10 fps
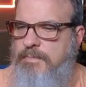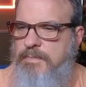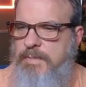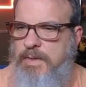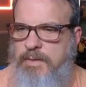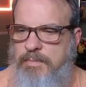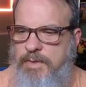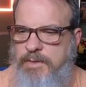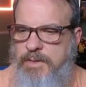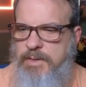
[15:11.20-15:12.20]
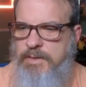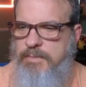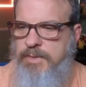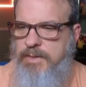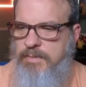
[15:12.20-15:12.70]
Nothing much else. I
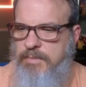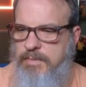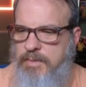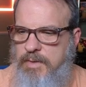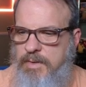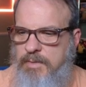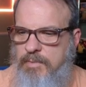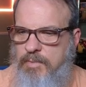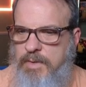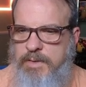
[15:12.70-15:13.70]
mean, one